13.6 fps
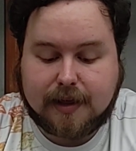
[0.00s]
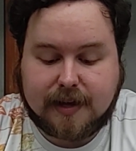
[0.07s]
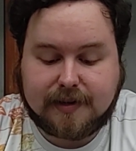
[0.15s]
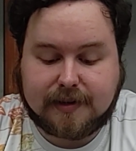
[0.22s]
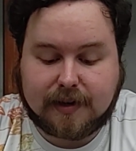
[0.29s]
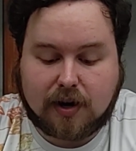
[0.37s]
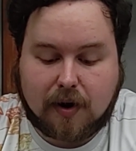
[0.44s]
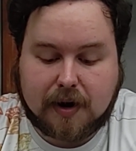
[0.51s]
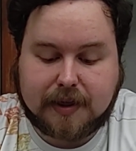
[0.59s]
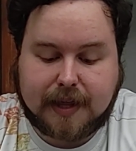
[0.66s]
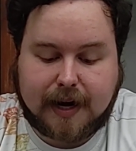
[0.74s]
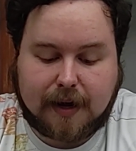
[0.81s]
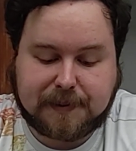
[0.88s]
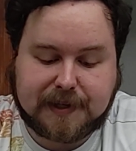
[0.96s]
This is a card
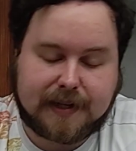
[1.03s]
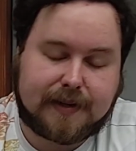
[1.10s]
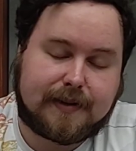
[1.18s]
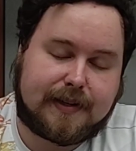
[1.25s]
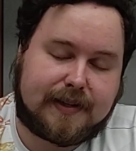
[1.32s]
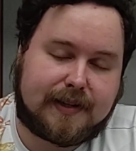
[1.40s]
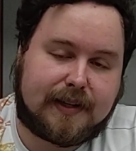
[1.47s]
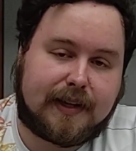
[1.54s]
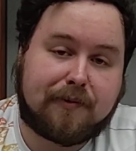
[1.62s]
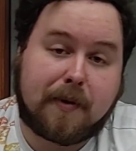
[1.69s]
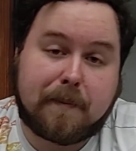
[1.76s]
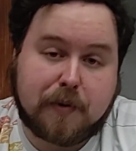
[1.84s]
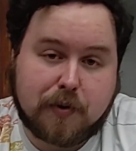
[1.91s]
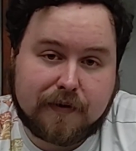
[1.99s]
that helps consistently
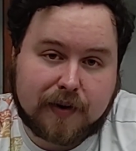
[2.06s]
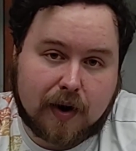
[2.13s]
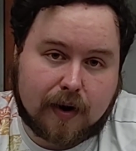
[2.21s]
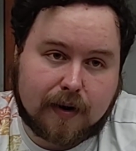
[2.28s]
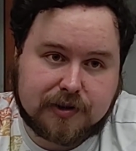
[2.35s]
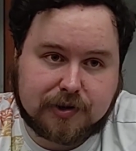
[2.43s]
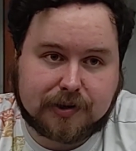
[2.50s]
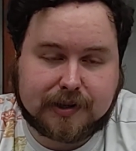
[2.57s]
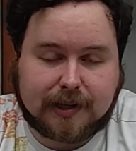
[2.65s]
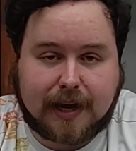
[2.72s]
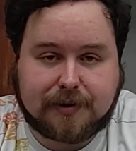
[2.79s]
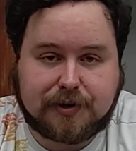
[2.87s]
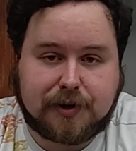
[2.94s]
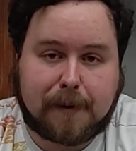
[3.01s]
remove cards, or
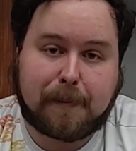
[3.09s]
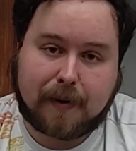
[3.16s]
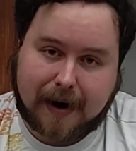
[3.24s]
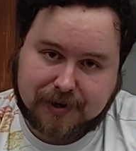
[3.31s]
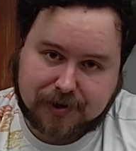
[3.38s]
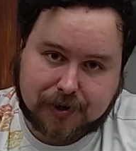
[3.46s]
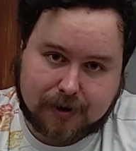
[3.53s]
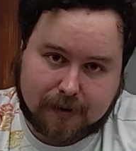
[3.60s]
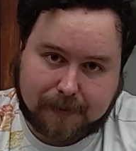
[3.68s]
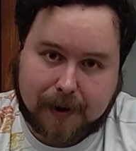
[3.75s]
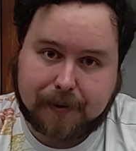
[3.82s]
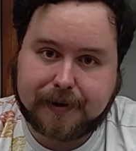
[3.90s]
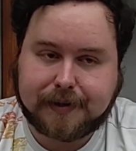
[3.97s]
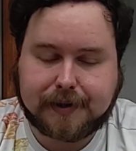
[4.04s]
allows you to pressure your
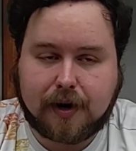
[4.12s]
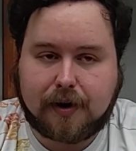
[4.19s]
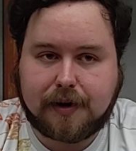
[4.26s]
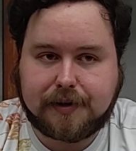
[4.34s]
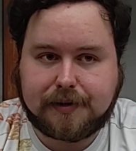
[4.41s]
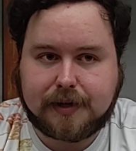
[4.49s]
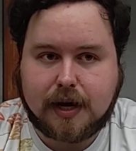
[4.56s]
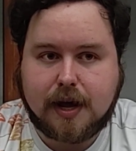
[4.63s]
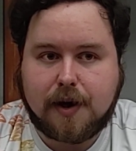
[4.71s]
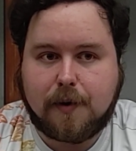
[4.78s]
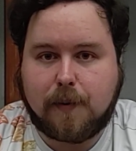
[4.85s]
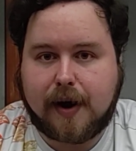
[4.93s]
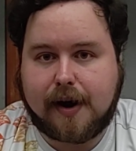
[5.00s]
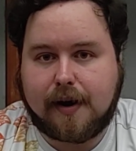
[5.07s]
opponent's cards,
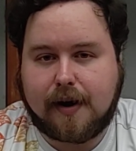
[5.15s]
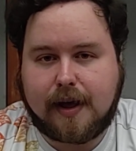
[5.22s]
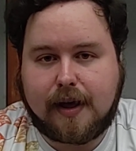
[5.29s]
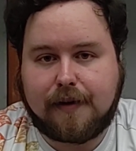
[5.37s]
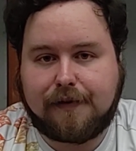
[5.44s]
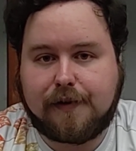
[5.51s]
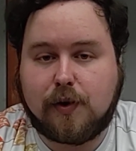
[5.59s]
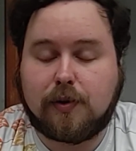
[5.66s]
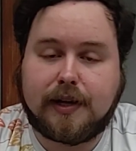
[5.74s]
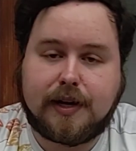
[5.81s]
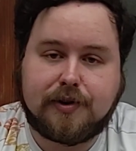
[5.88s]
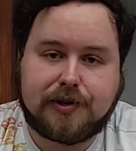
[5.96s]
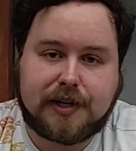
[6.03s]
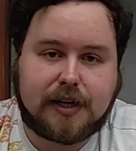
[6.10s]
where if your
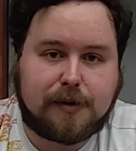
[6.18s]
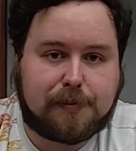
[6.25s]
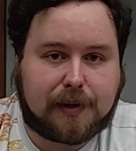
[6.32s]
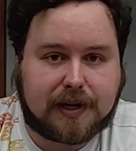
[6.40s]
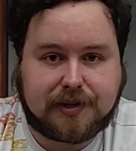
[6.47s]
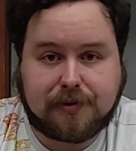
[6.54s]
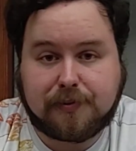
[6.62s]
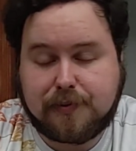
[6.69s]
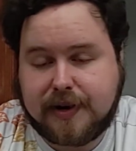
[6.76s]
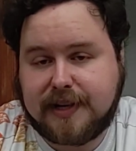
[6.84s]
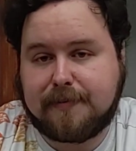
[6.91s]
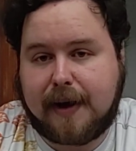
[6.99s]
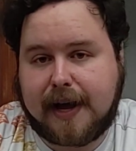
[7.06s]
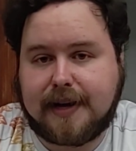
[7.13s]
leader skill plus your
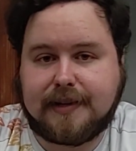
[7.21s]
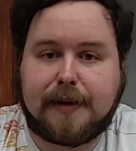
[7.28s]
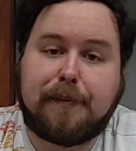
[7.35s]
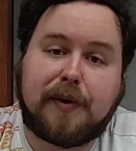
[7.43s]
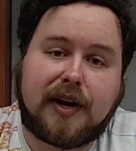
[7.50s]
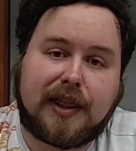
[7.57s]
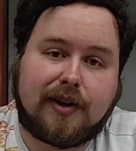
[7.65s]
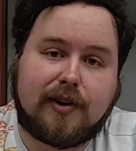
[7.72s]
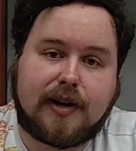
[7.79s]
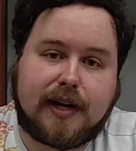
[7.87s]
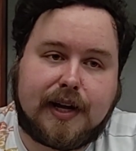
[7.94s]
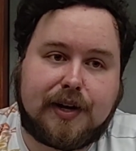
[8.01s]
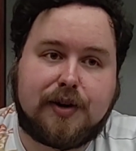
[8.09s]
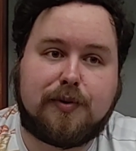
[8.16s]
Whis minus can put a
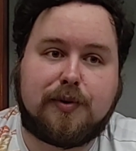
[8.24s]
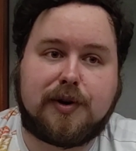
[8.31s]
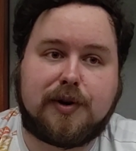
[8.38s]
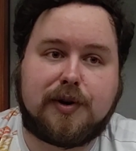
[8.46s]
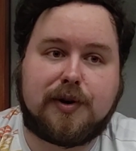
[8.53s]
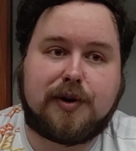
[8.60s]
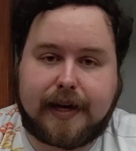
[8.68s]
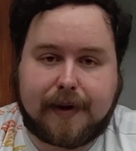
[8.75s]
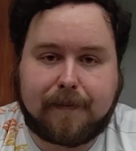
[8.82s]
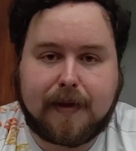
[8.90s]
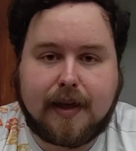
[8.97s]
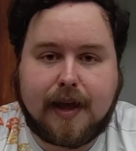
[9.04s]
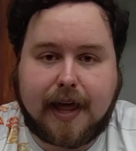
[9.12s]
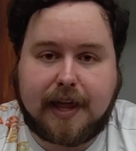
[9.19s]
30 into a 20,
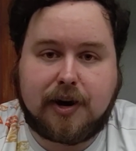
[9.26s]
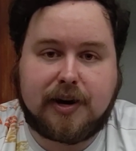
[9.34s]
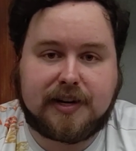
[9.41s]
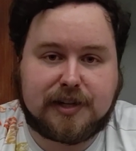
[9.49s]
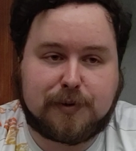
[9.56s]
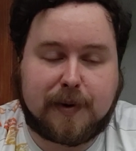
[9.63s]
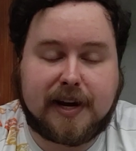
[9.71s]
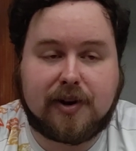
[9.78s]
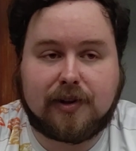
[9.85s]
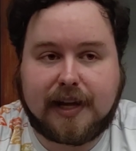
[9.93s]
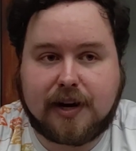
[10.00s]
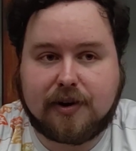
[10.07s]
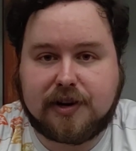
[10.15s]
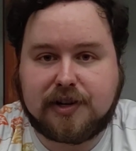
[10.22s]
and then you get to swing your
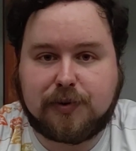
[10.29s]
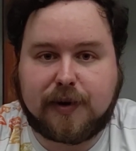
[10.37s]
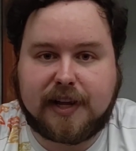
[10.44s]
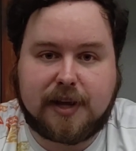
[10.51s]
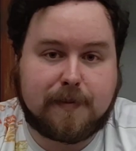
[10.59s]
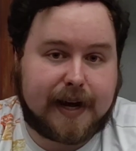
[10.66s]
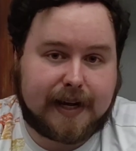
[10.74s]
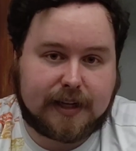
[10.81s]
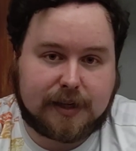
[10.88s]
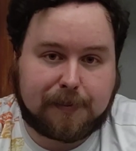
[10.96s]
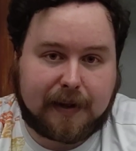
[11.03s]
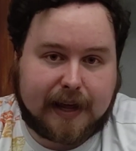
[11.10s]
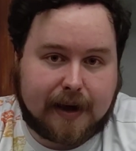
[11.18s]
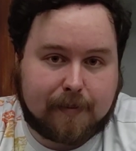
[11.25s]
leader into it, you might get to
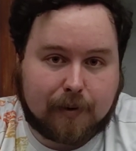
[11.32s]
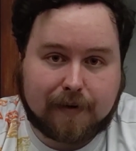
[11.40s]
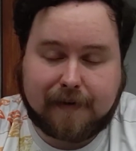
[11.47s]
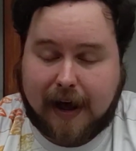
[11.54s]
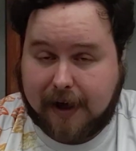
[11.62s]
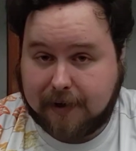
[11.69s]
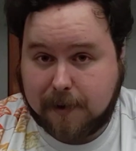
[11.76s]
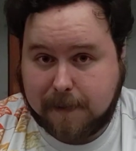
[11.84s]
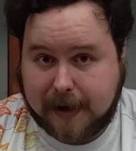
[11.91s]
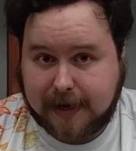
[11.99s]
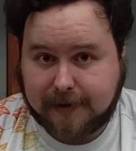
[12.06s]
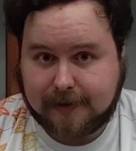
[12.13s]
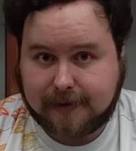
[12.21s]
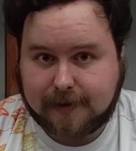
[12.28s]
play a more
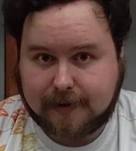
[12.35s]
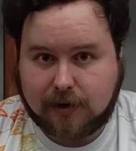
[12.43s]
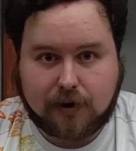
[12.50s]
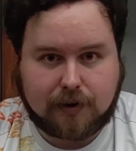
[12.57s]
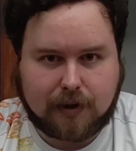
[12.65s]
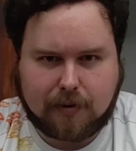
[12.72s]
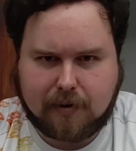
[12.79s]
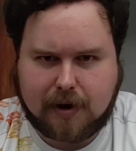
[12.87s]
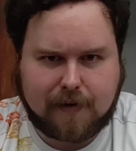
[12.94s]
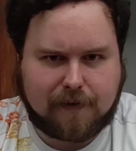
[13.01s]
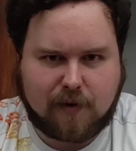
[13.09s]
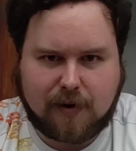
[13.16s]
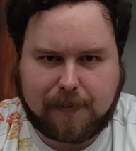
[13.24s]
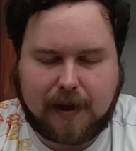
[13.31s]
value-based turn 3 or
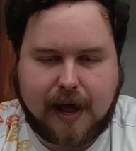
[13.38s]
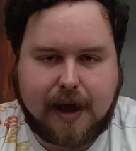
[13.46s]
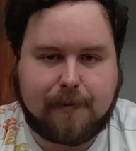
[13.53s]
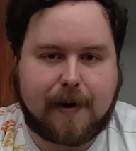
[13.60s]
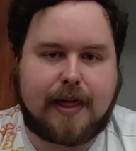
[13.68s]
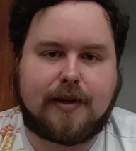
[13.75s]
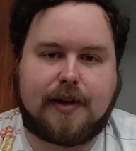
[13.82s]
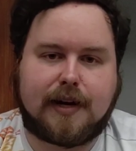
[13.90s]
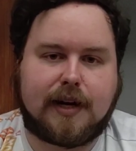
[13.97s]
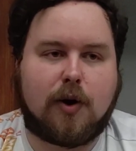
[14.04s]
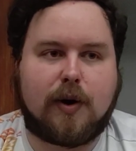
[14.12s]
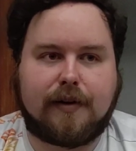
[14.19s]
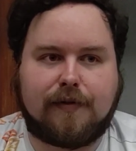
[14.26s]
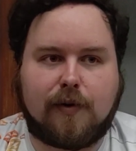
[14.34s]
4 play, rather than
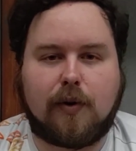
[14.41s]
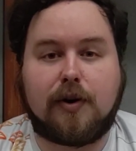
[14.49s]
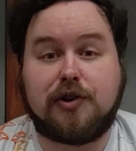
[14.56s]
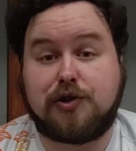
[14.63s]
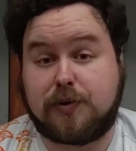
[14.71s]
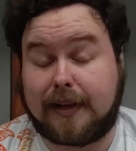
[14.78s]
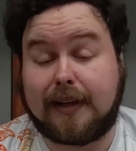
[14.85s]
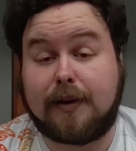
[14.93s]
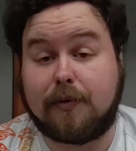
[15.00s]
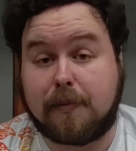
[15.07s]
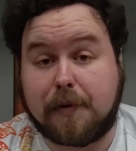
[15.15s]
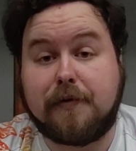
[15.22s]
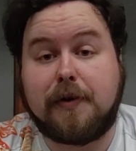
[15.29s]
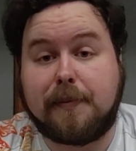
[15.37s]
going for strictly
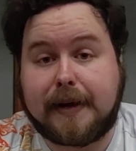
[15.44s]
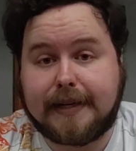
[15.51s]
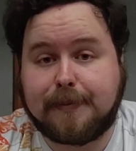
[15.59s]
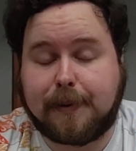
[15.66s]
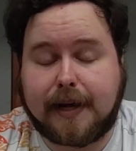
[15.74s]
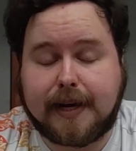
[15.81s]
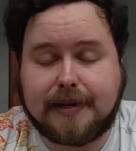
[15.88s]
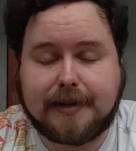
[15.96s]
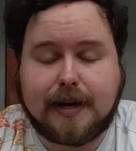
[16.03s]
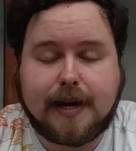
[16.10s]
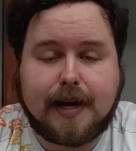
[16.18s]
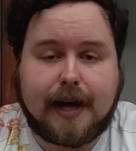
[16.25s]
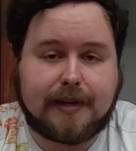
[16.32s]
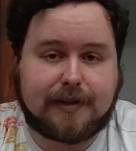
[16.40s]
removal-based plays.
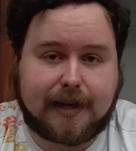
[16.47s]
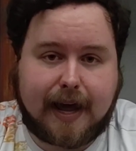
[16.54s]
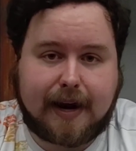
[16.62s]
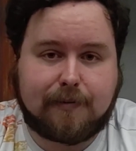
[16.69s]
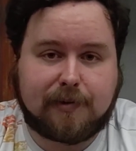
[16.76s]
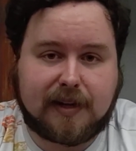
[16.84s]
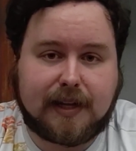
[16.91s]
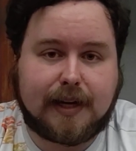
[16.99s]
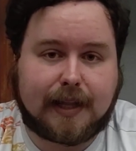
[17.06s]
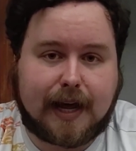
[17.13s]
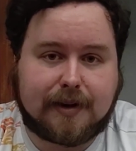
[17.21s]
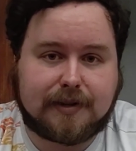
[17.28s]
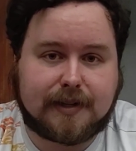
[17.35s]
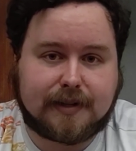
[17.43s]
And so that really
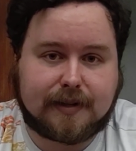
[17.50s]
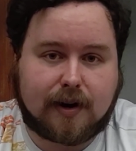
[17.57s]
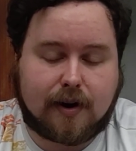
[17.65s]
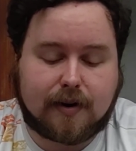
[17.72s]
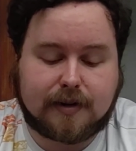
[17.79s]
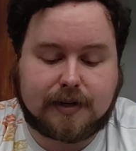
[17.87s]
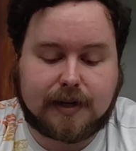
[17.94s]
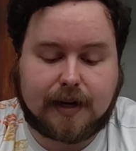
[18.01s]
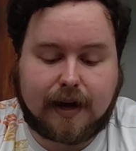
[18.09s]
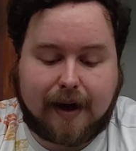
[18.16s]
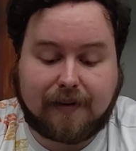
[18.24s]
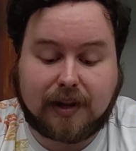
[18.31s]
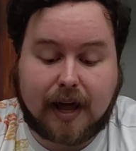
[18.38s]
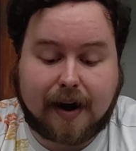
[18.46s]
allows this card to
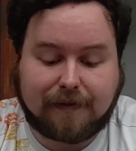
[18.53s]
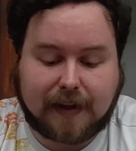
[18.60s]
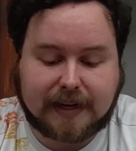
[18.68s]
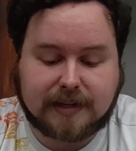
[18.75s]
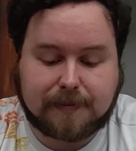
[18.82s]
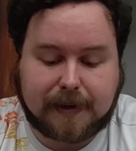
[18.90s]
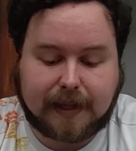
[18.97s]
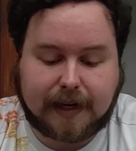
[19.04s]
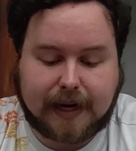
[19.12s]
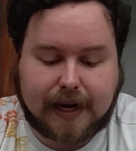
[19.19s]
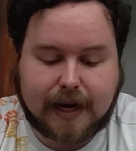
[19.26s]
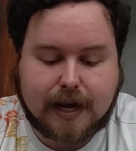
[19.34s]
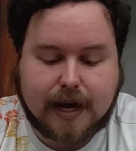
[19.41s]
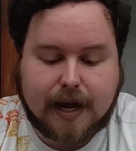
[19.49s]
have a lot of flexibility.